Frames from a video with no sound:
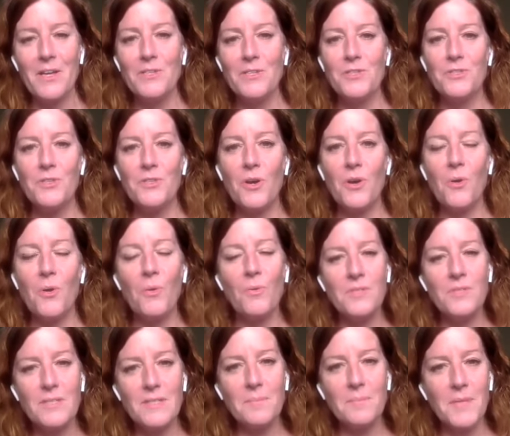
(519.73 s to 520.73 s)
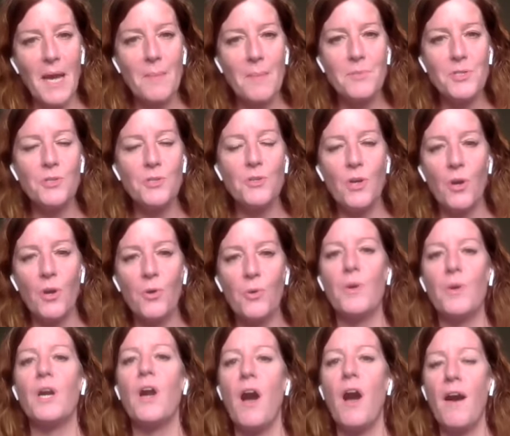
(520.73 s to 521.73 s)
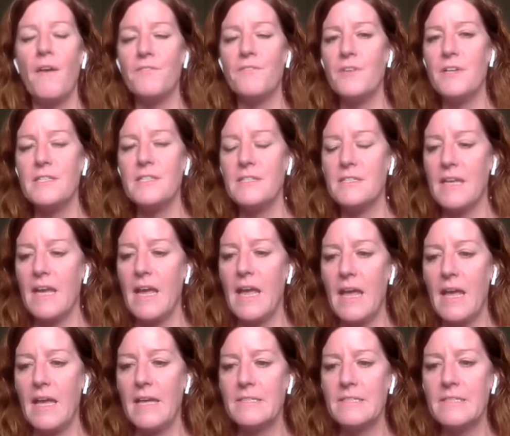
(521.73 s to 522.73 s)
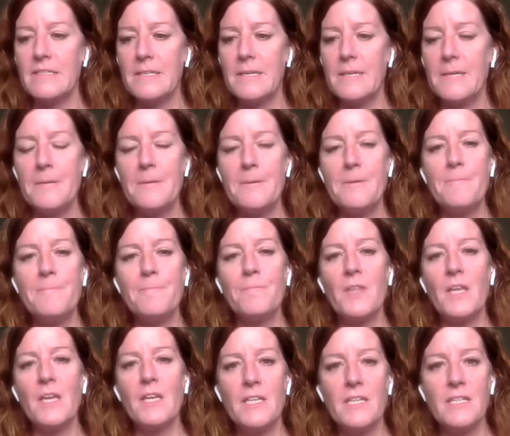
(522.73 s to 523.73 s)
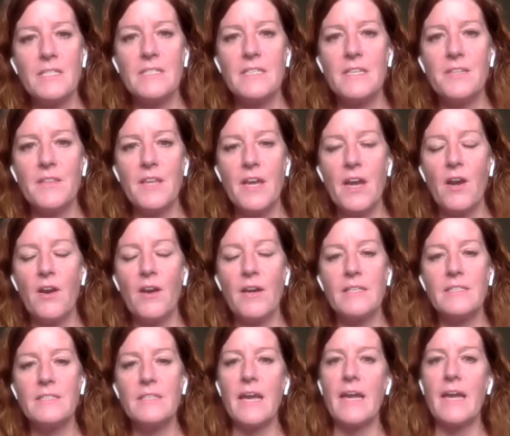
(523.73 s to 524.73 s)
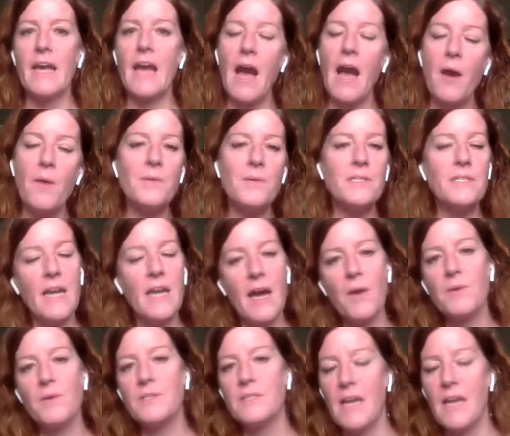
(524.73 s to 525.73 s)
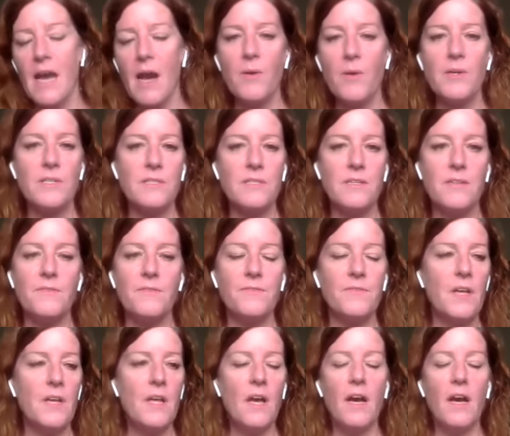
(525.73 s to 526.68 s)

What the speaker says: So sometimes you go to a conference and you sit there and it's like hours and hours and hours of